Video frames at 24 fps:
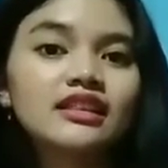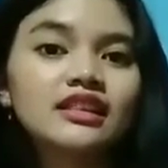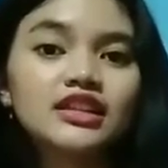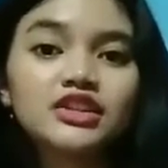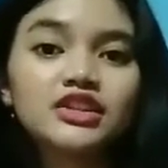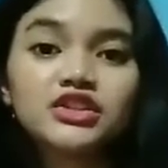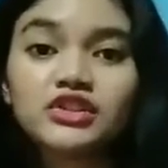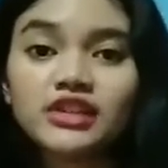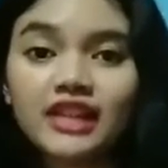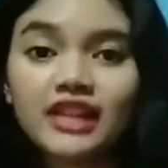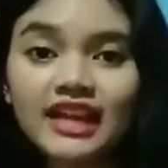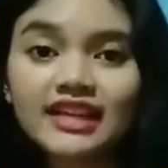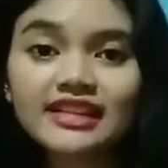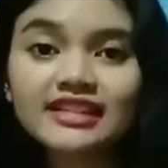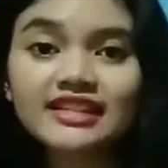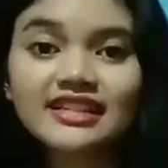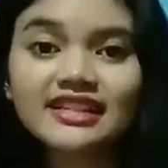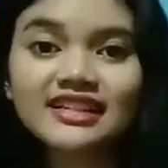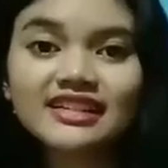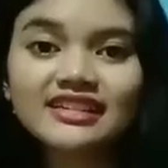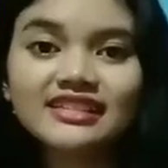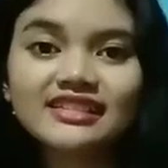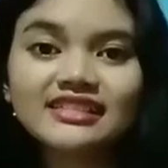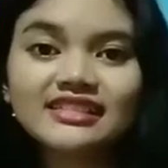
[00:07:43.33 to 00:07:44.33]
teach
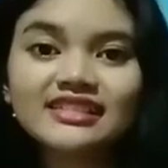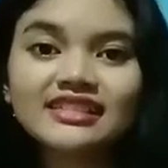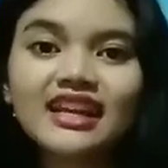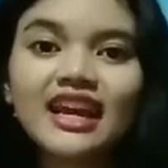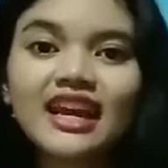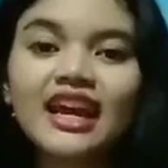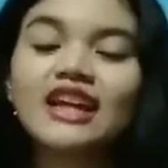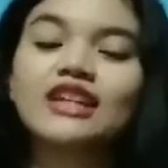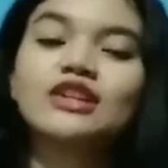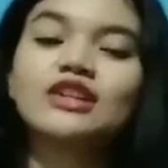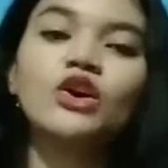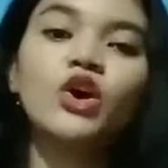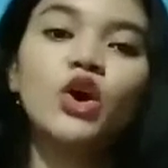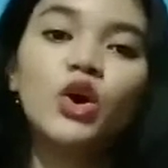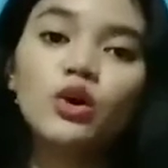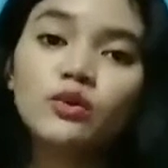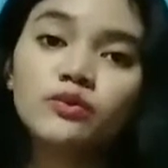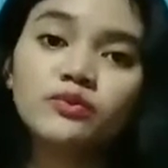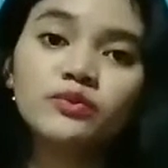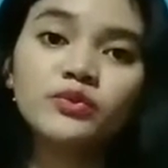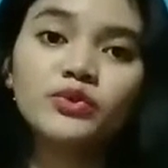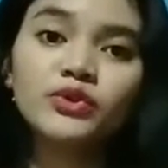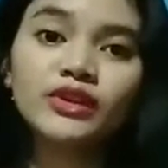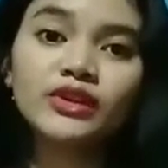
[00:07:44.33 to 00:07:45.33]
lesson, and
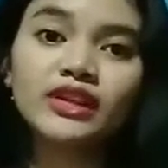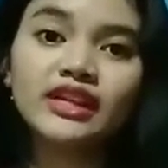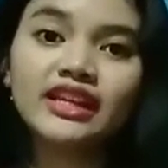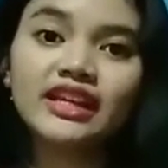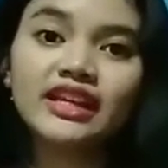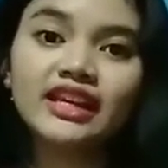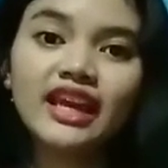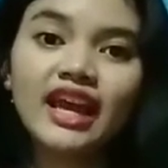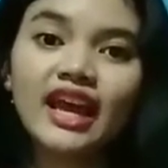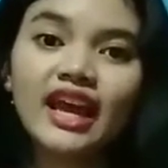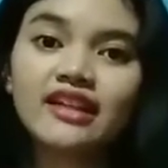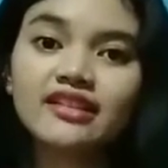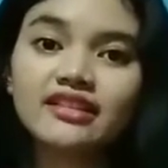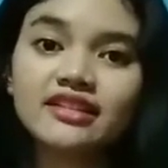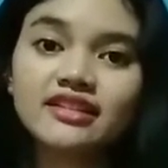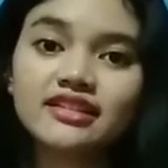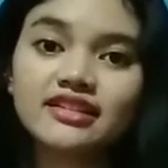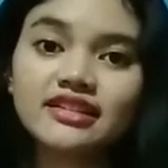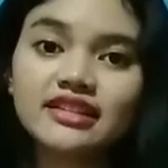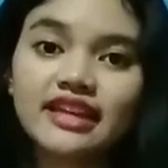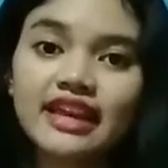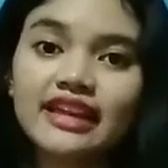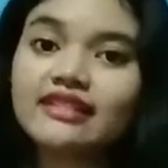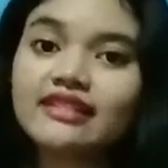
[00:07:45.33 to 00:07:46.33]
hopefully
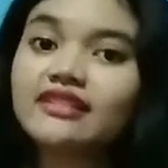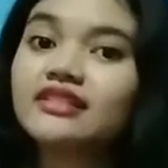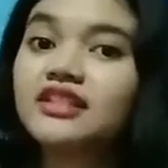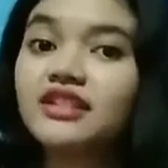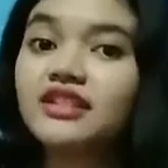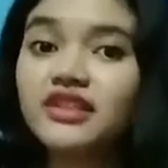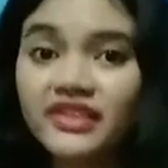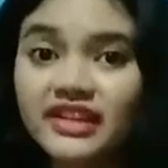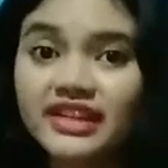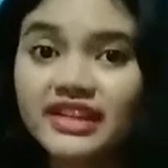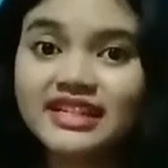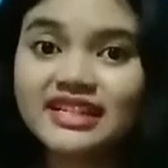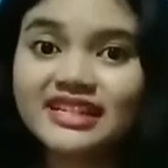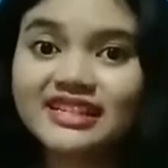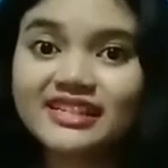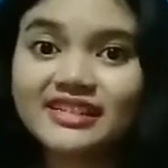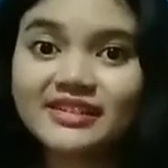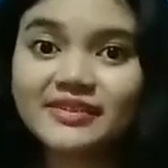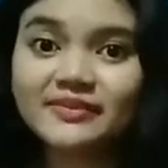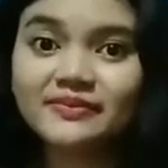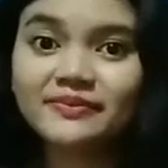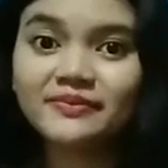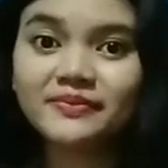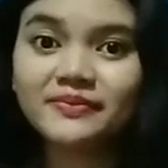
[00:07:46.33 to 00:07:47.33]
entertain the reader.
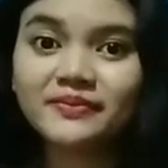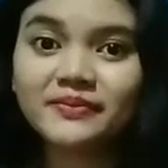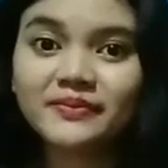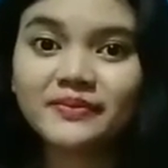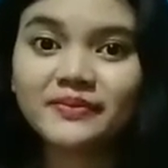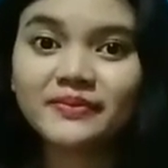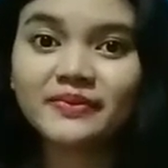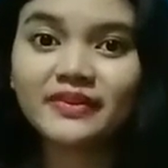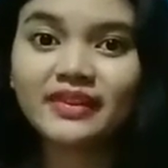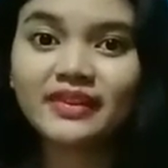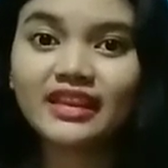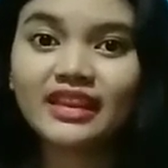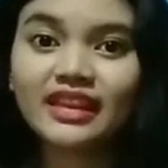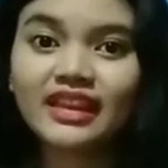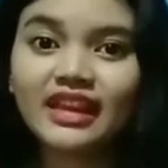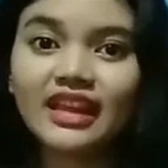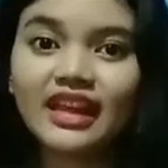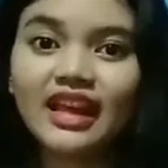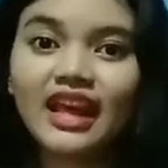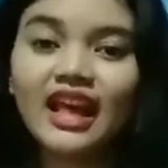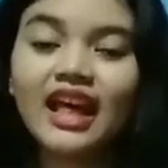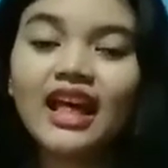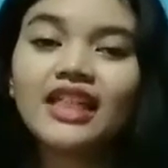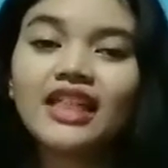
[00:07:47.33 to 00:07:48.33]

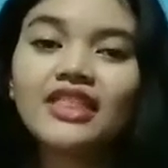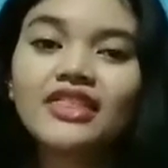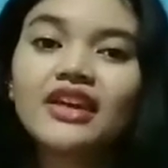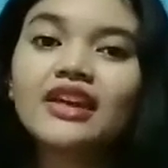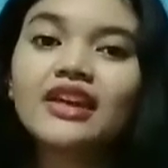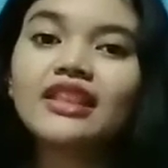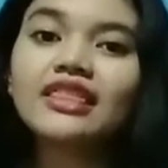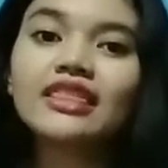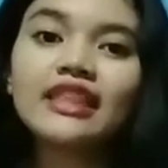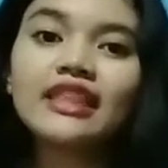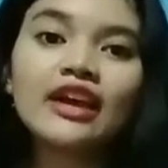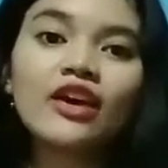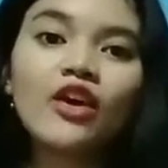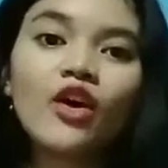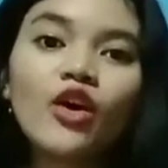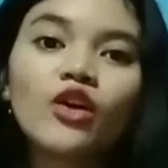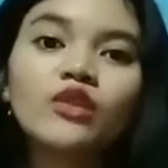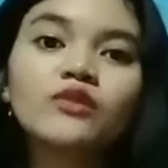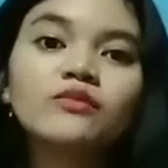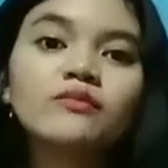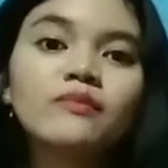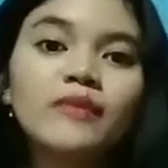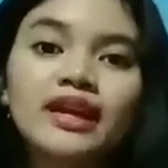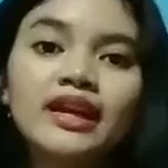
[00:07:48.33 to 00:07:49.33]
They take
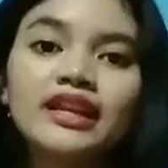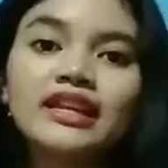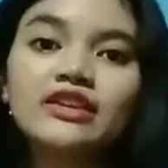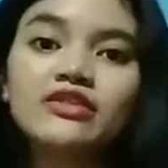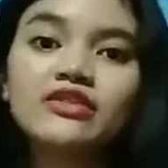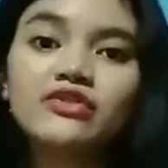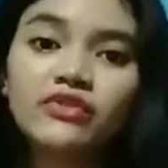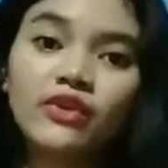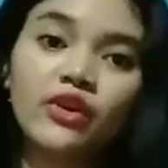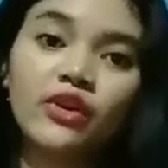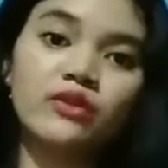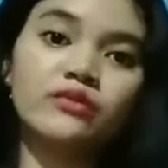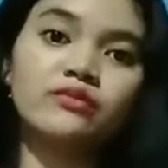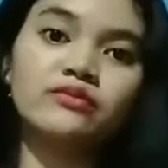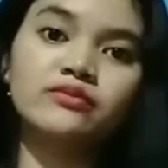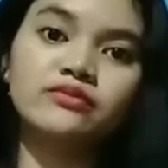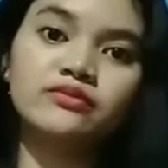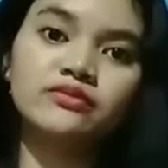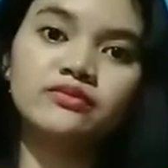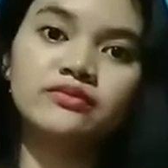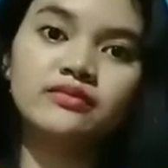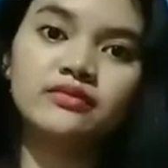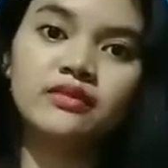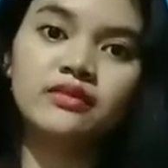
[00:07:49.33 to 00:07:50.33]
on many forms,
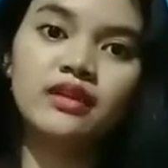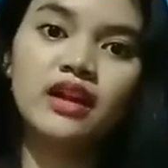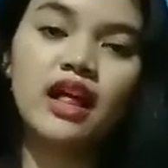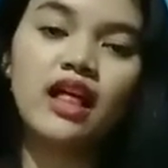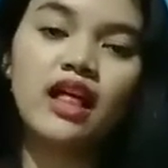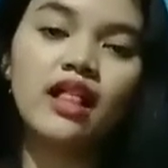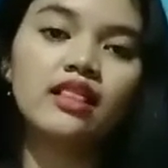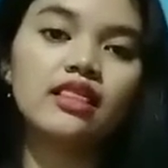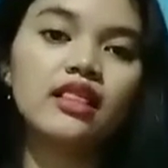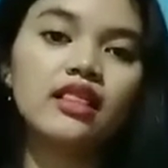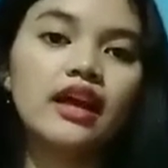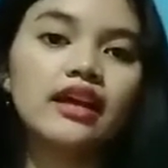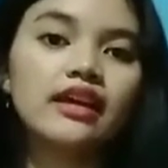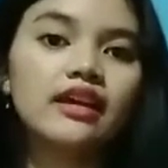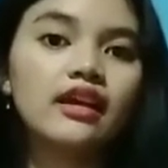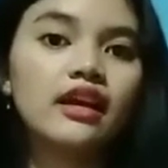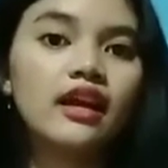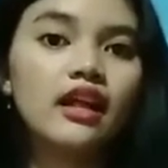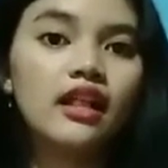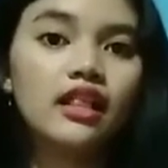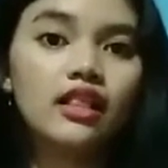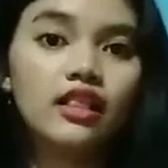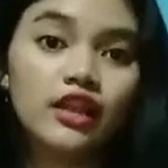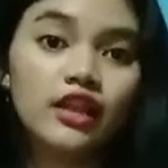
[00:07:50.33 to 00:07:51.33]
like
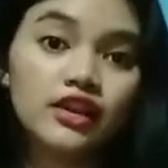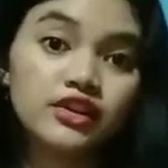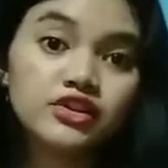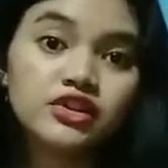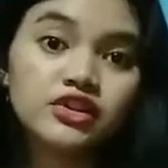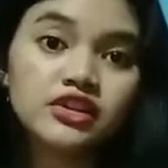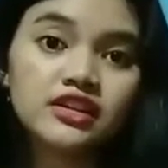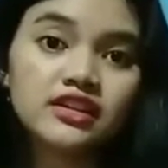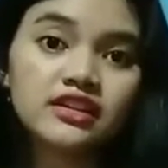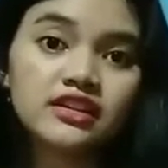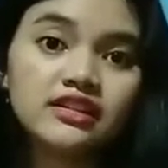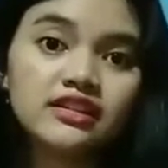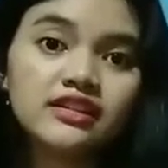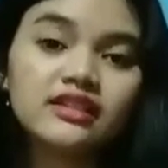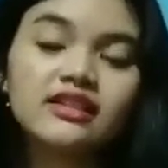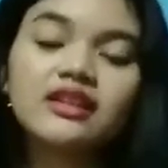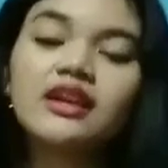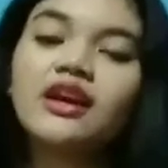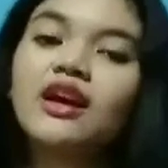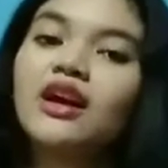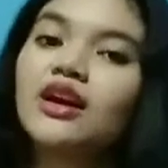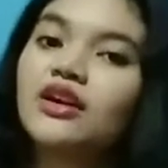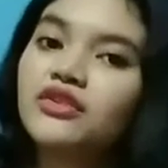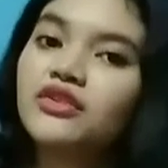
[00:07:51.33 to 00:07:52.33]
legend,
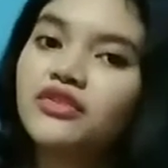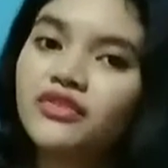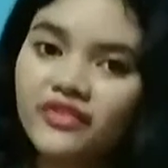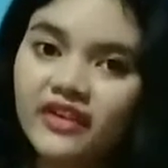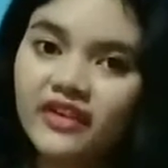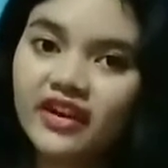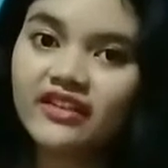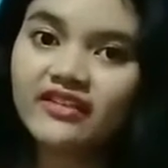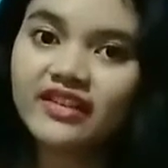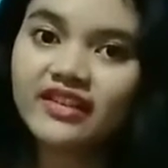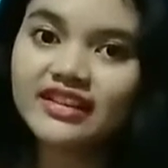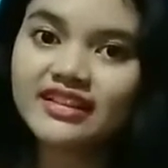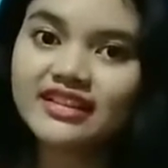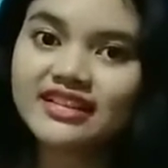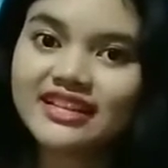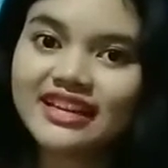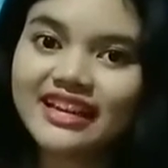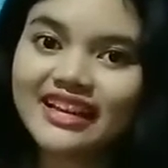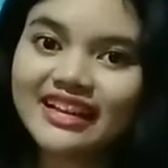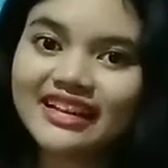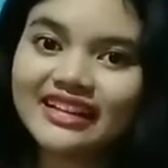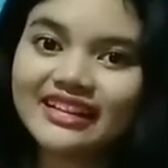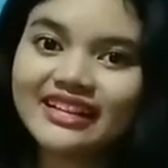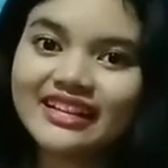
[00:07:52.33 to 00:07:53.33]
fairy
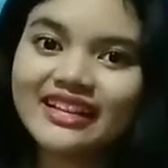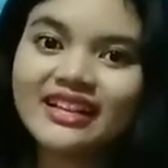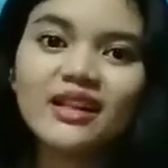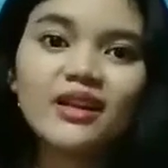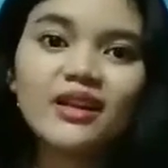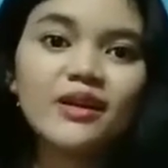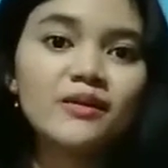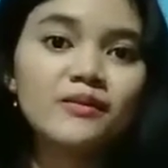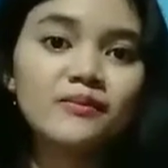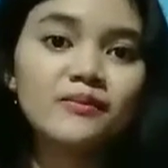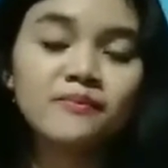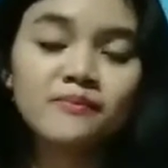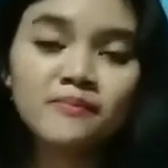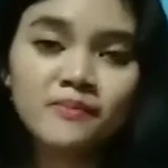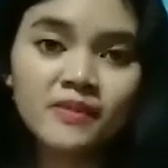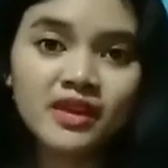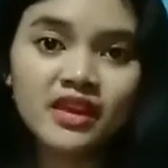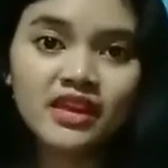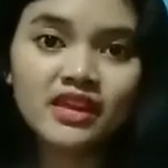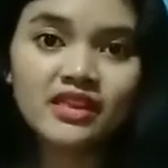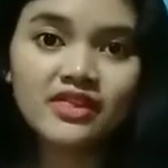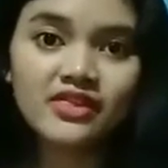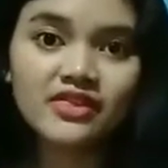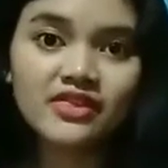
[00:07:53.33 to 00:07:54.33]
tale,
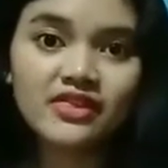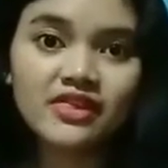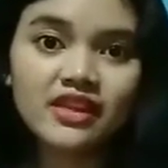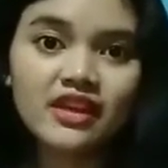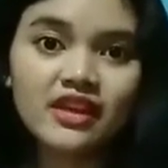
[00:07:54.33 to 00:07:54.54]
myth,